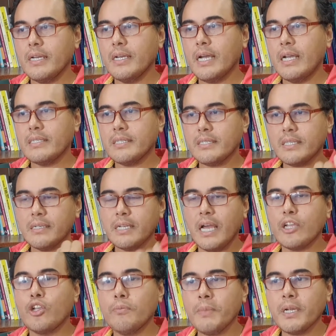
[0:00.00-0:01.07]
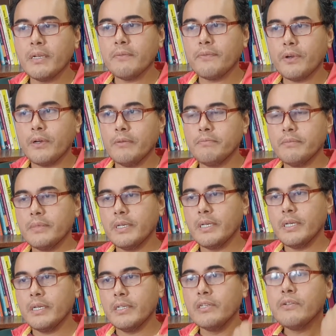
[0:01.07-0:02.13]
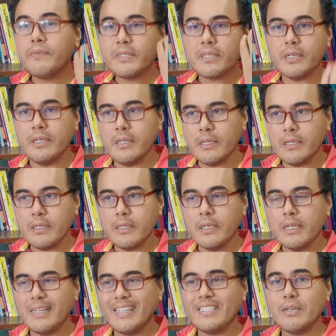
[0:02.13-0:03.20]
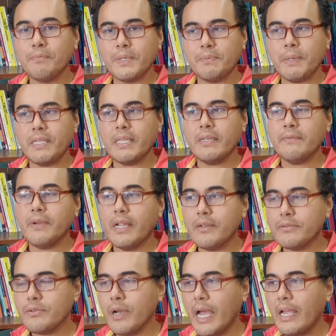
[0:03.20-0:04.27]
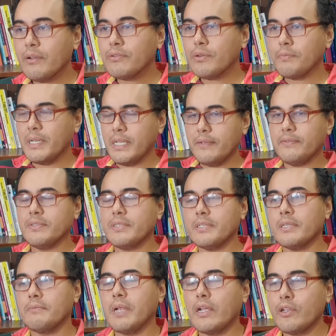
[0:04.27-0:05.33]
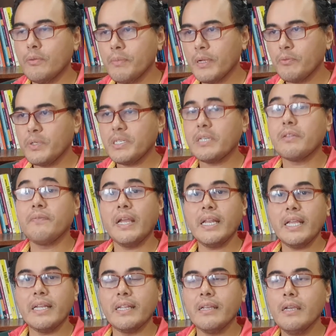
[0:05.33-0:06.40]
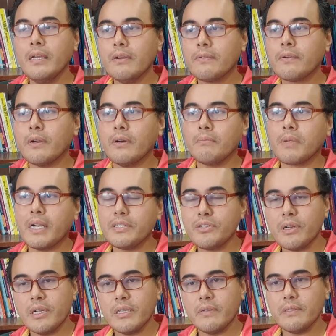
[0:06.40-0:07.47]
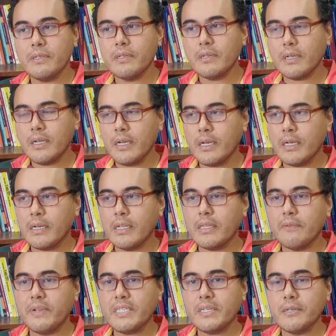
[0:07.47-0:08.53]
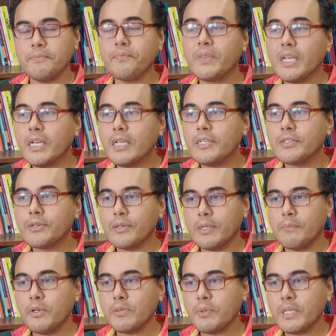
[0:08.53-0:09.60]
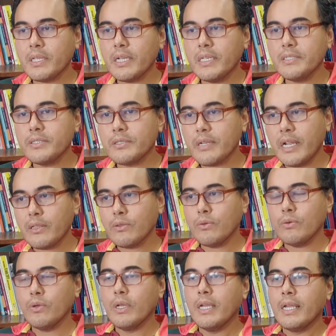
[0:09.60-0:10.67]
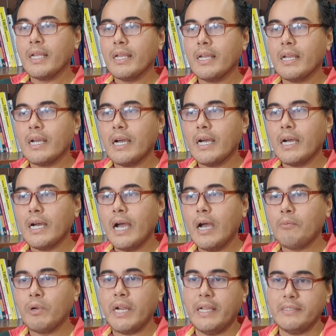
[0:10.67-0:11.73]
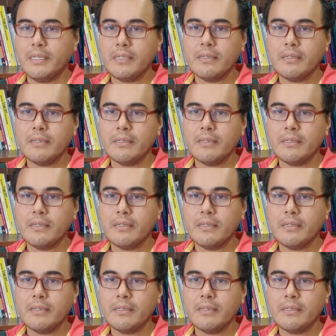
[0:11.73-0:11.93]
certain argument from universalism perspective, and also I also believe certain argument which is valid from cultural relativism. So the most important thing is try to harmonize